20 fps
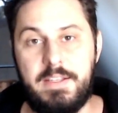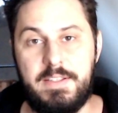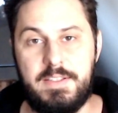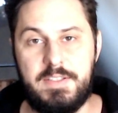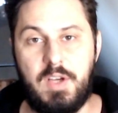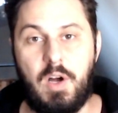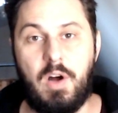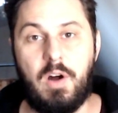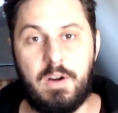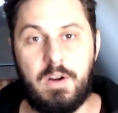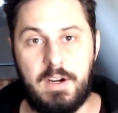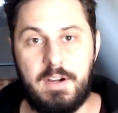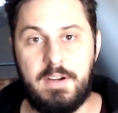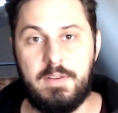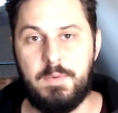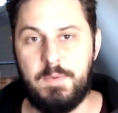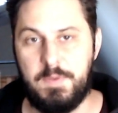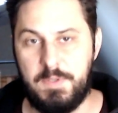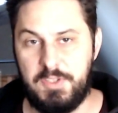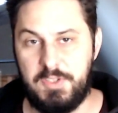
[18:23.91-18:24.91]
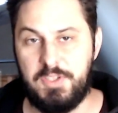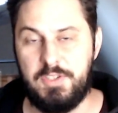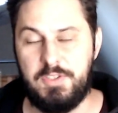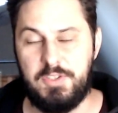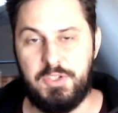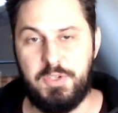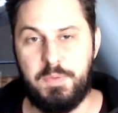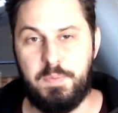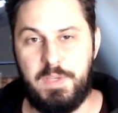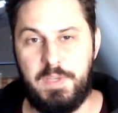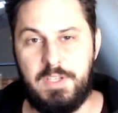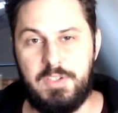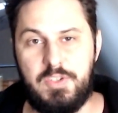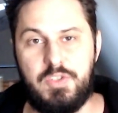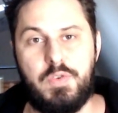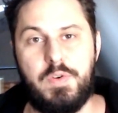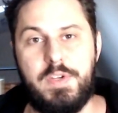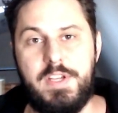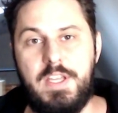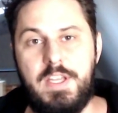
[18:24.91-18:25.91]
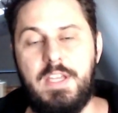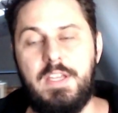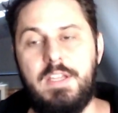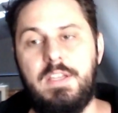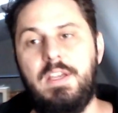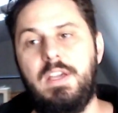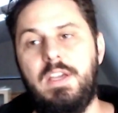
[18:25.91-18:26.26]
is art, which should be intriguing.